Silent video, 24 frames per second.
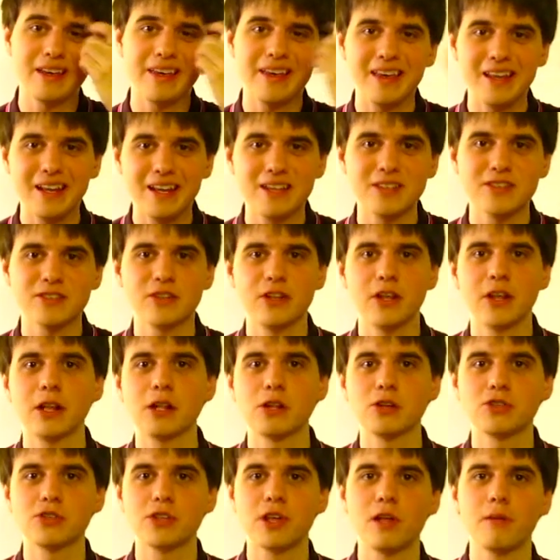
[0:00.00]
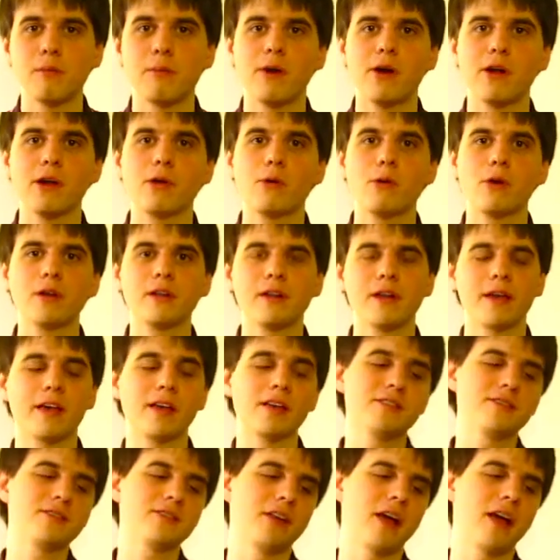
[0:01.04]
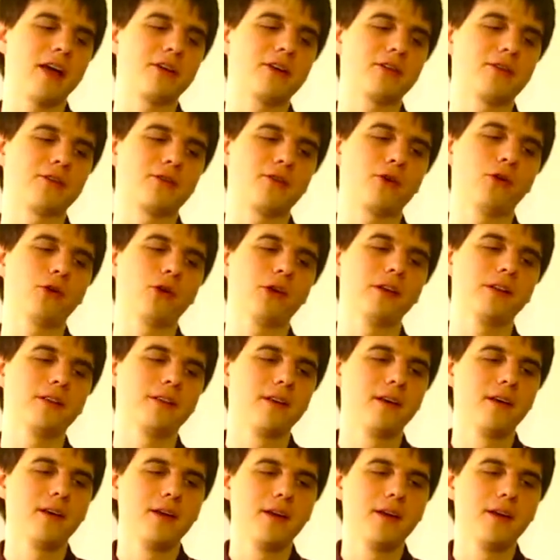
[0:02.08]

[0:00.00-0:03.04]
is an English style barley wine. I guess I could call it,